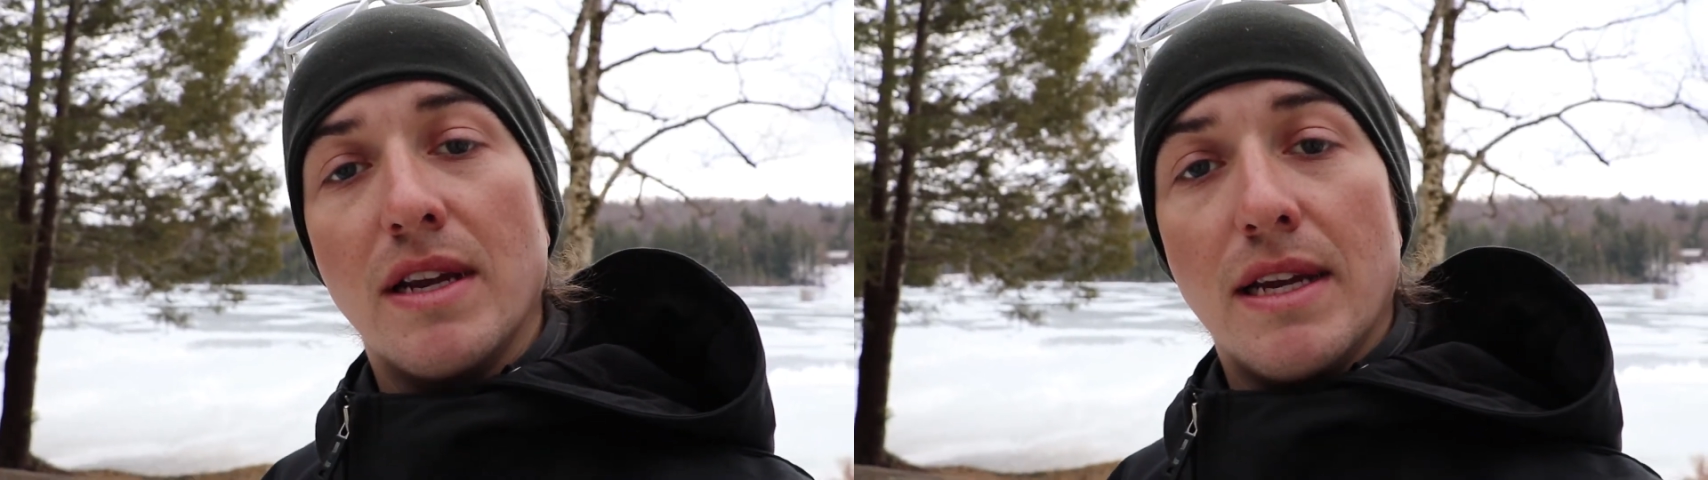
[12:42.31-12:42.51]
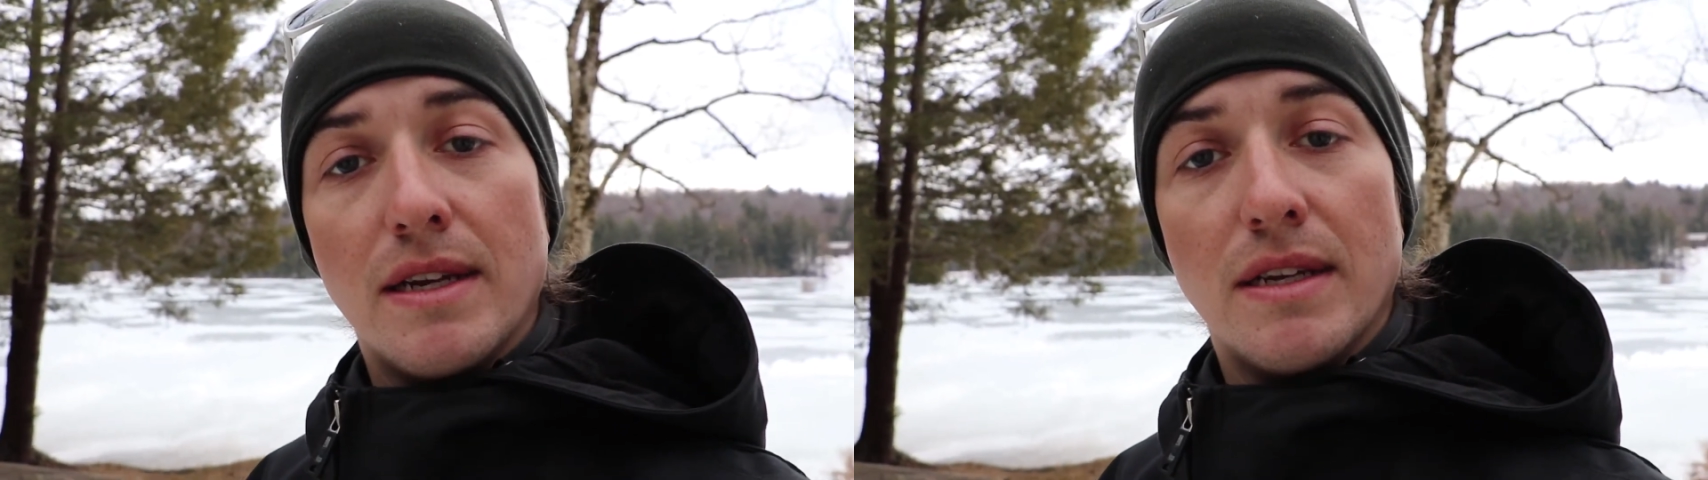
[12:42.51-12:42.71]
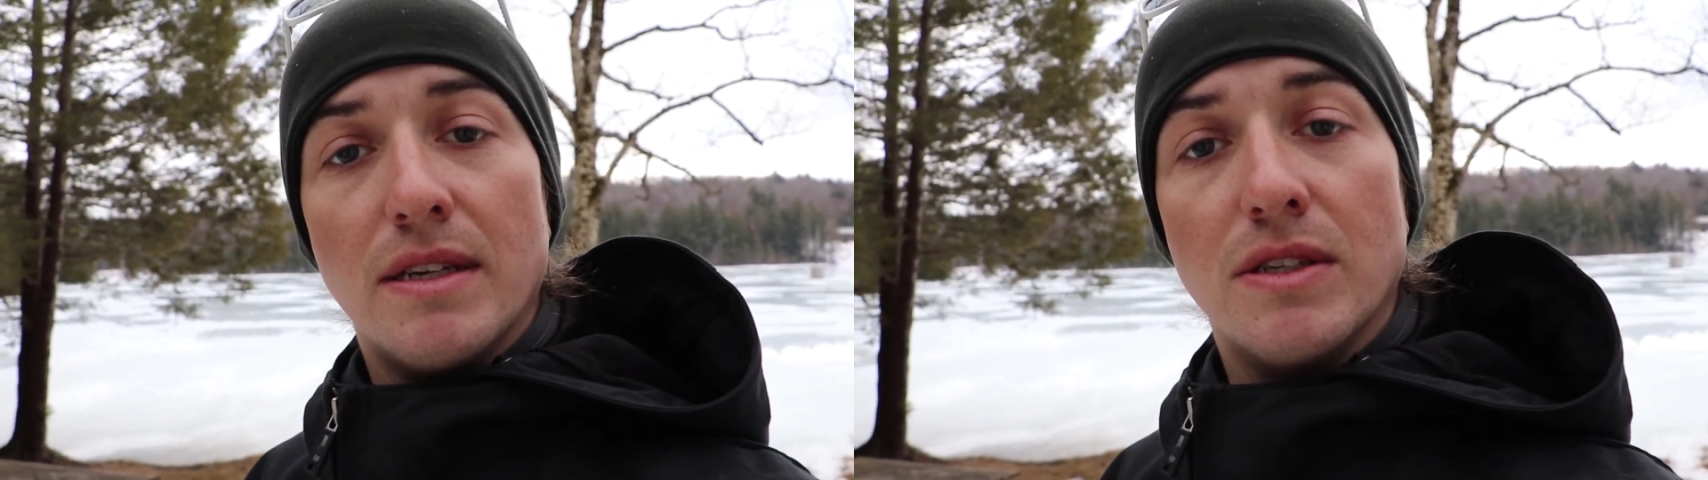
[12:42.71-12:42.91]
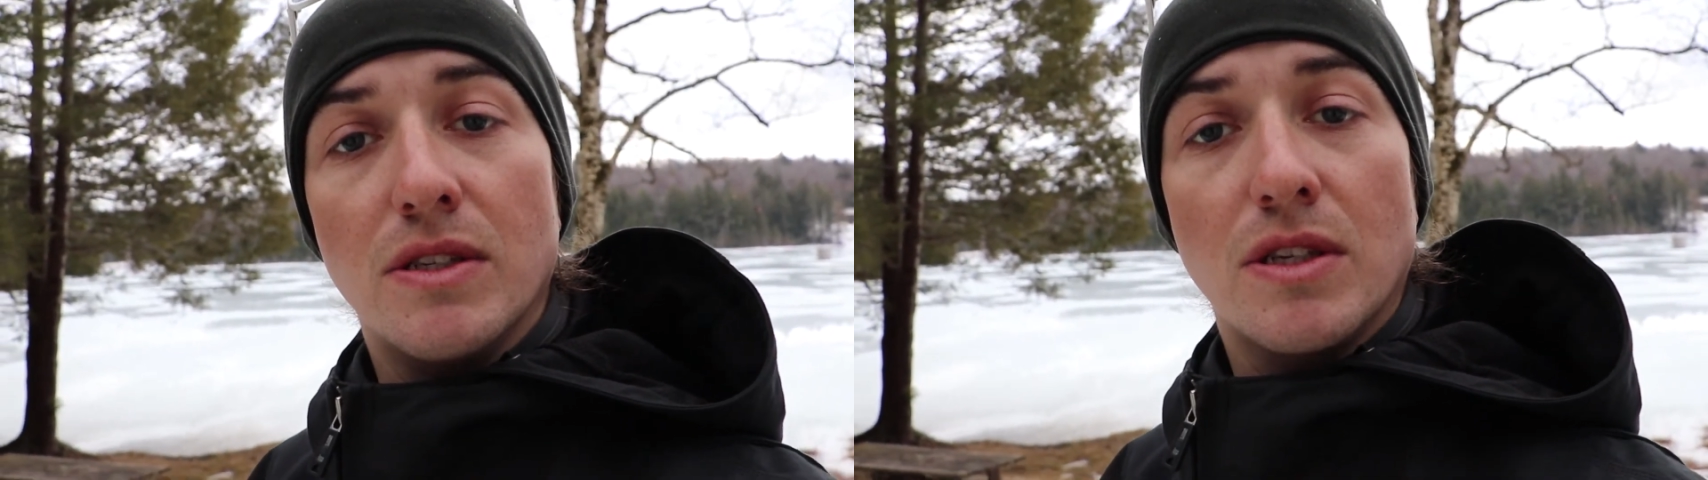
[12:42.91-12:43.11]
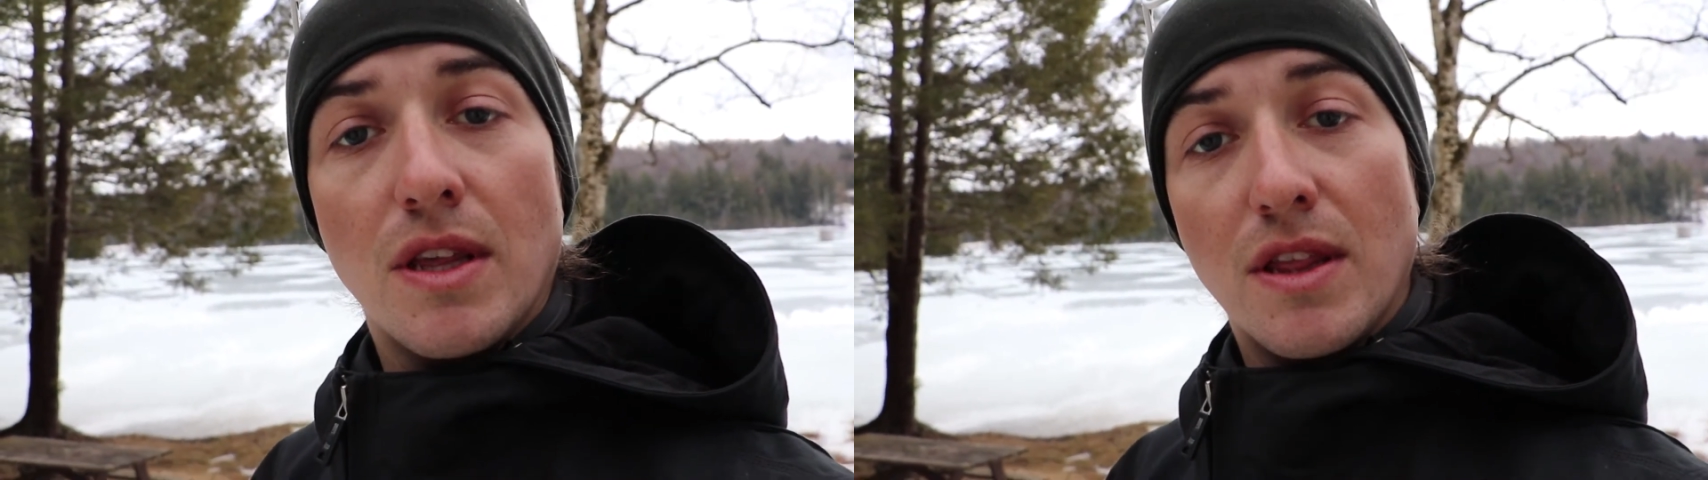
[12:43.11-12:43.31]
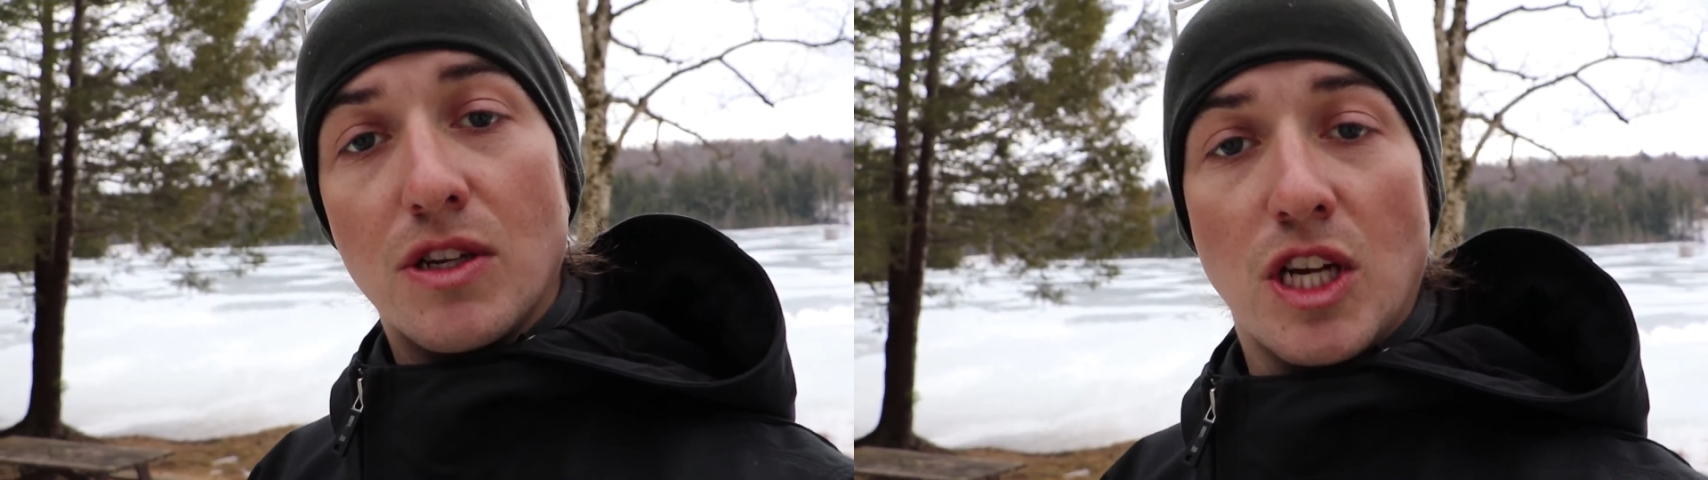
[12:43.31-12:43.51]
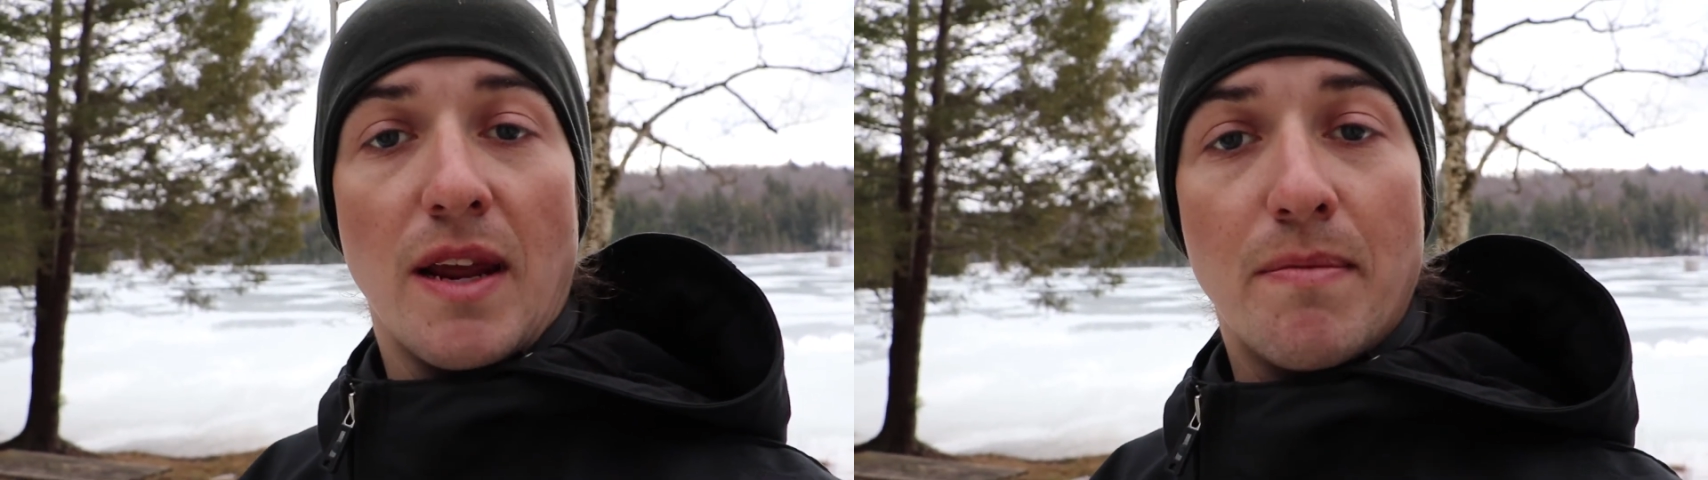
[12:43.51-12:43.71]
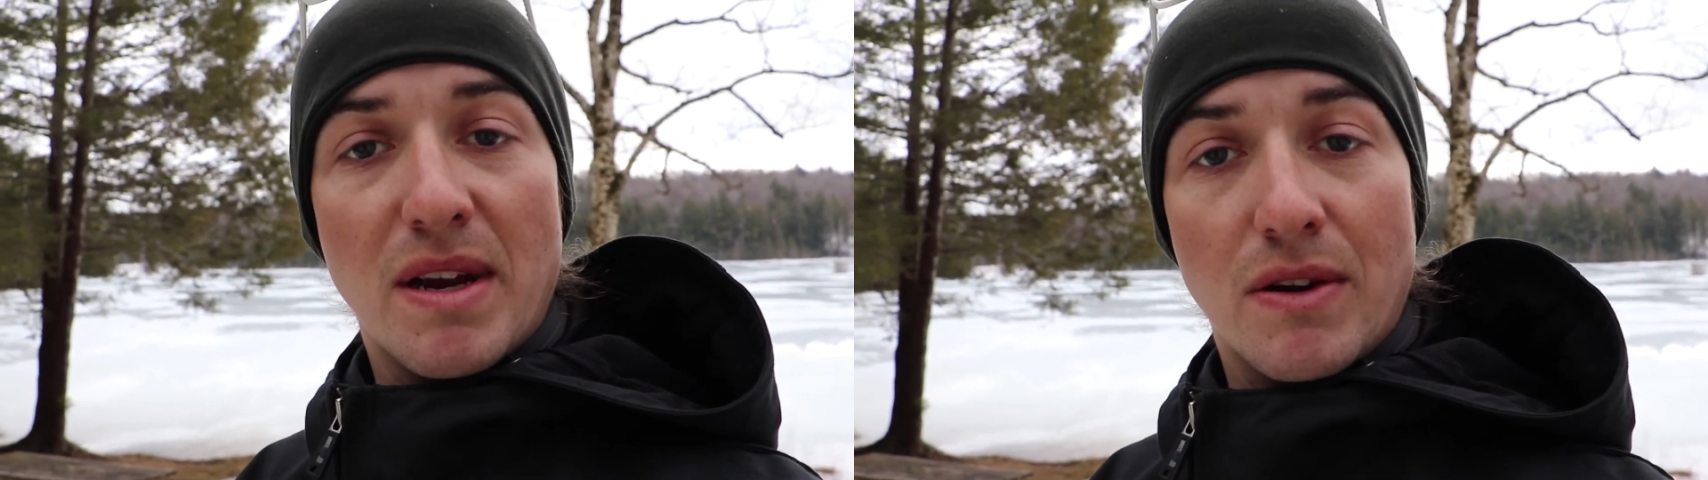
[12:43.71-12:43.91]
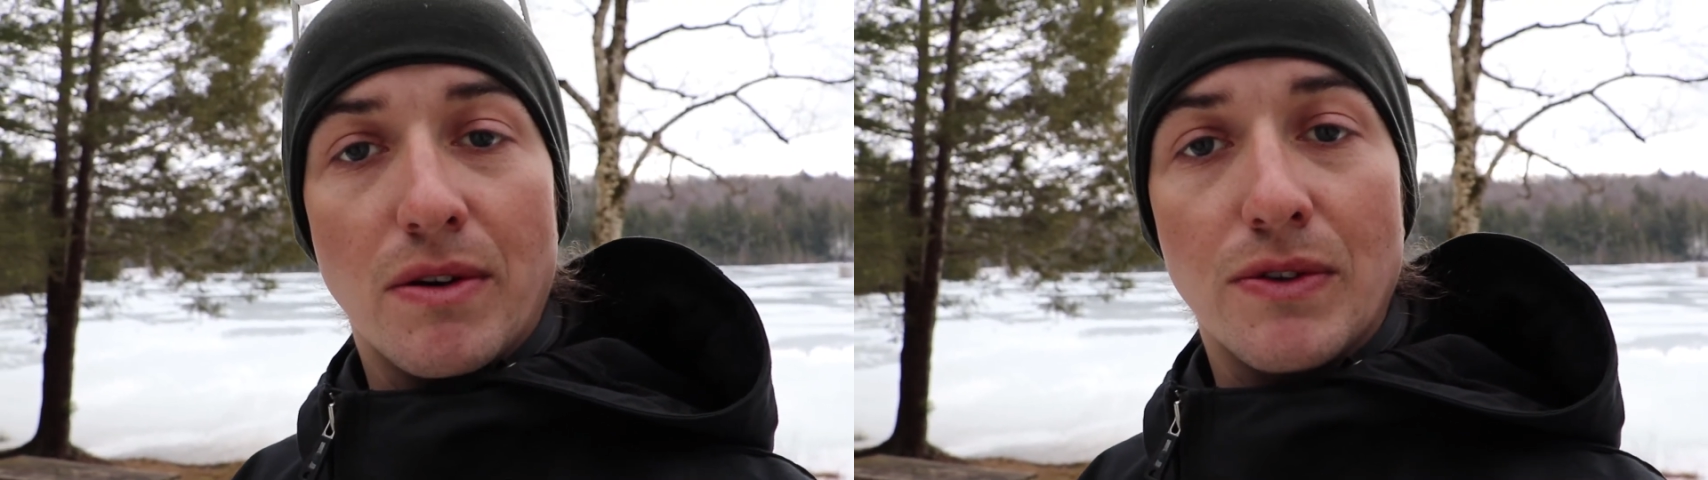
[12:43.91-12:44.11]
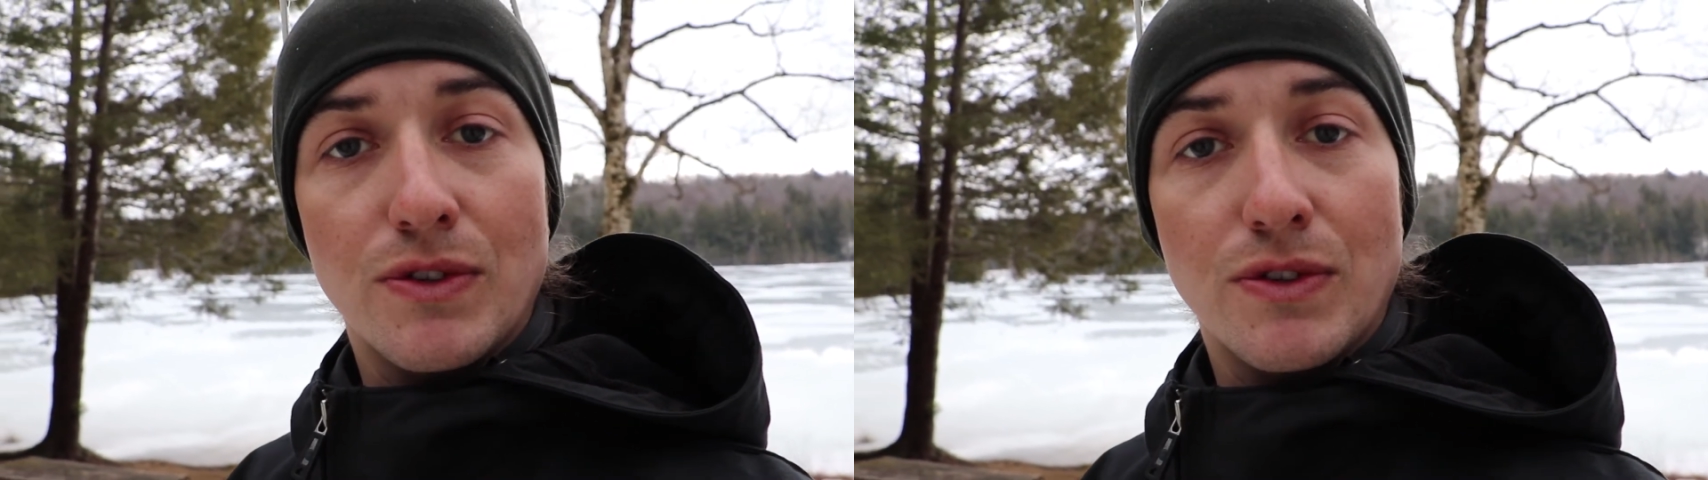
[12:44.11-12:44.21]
is the chain pickerel,